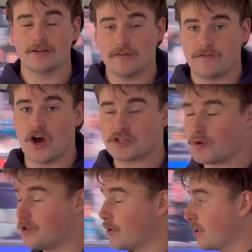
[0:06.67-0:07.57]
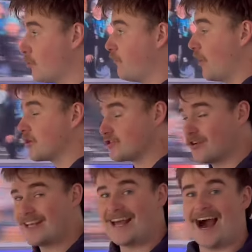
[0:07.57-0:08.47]
And the first one that we're going to focus
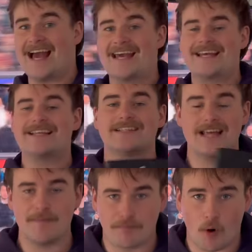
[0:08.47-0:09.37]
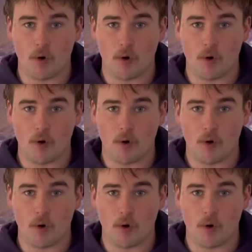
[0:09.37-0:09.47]
on here is their ball